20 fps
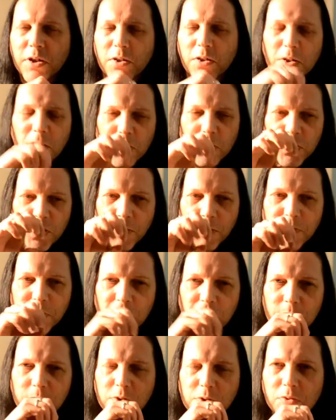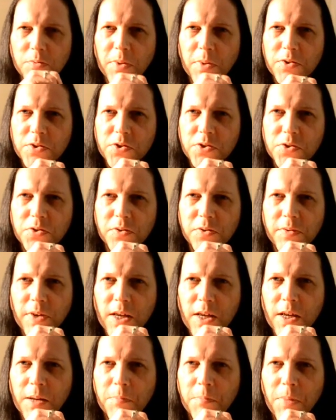And sometimes almost a sort of,
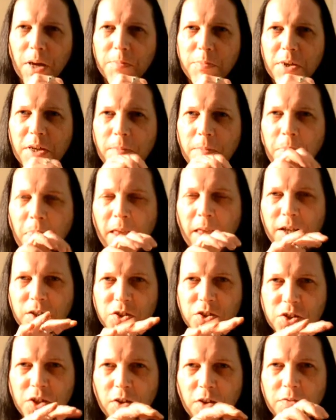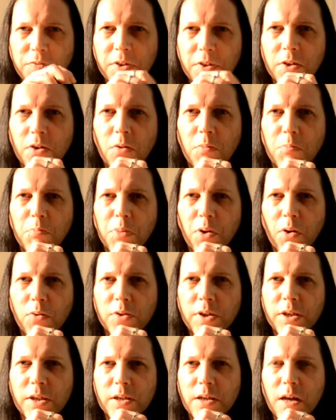maybe a Sauvignon
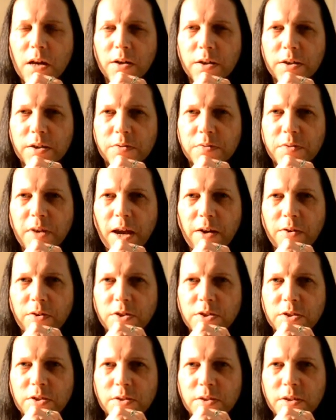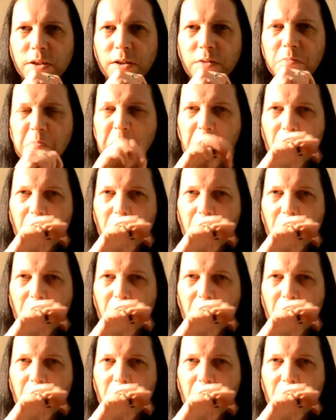Blanc-y kind of character, you know,